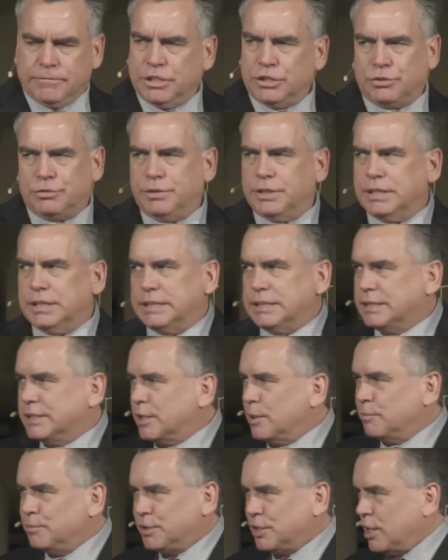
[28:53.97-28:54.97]
This really
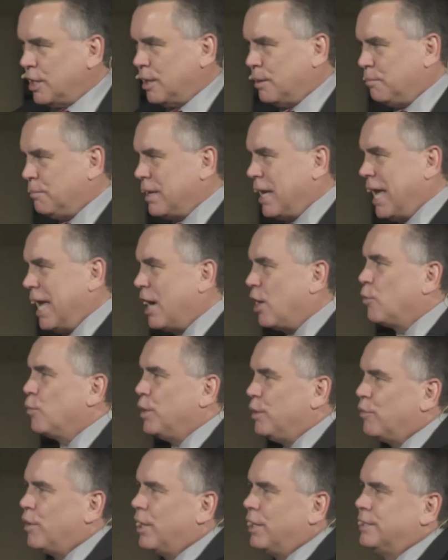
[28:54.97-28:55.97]
sums up how
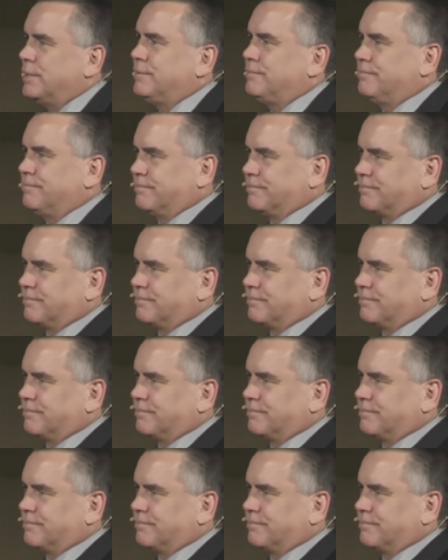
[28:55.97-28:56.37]
we run.